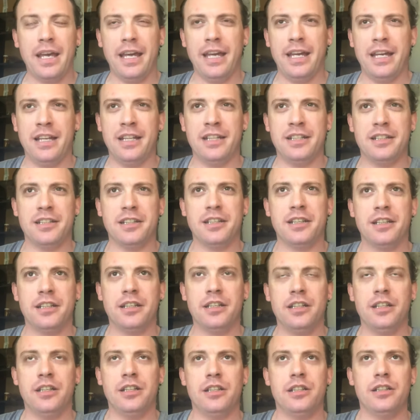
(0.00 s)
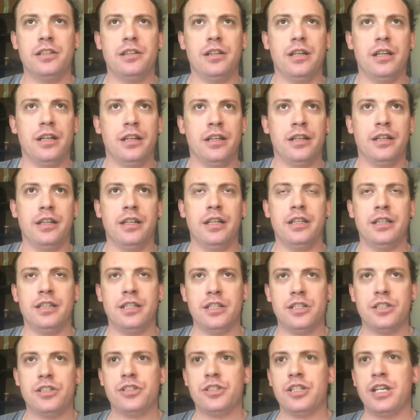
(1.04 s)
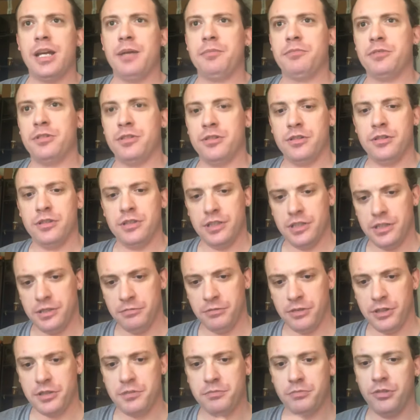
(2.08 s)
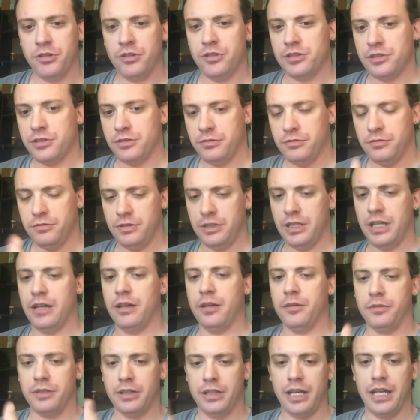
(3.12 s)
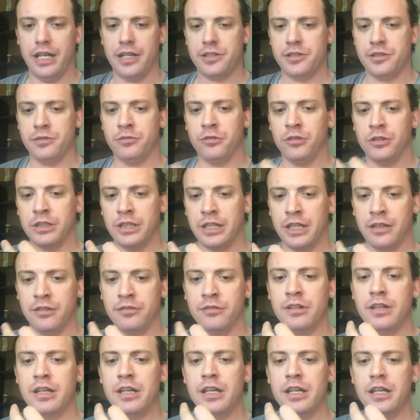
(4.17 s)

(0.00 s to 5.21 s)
And uh, in this chapter, this is what suppose Now I'm gonna actually roll it out.